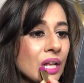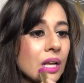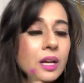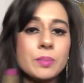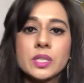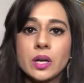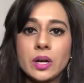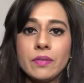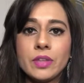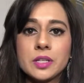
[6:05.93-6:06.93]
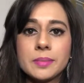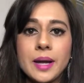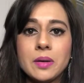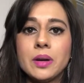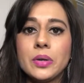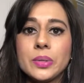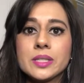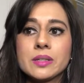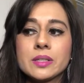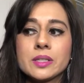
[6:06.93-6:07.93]
And I'm sorry if there's background
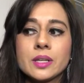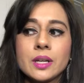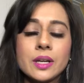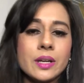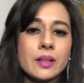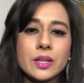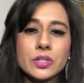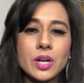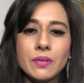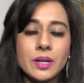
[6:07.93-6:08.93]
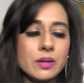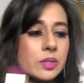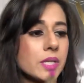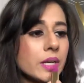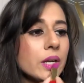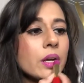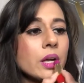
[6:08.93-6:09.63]
noise, there's like traffic outside.